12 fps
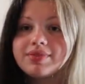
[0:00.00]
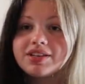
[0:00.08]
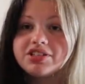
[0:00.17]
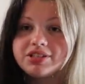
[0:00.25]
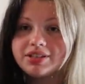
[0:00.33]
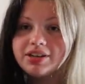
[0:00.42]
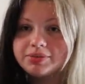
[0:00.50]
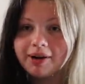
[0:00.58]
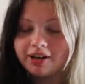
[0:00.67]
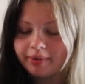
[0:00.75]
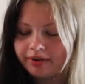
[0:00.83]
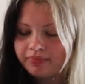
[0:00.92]
She's not
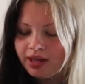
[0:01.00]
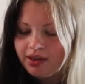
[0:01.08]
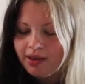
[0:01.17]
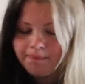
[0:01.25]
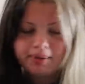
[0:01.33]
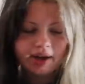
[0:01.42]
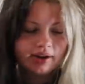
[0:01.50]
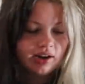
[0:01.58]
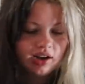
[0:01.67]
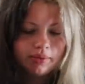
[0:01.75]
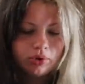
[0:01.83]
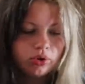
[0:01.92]
Spider-Man, but um,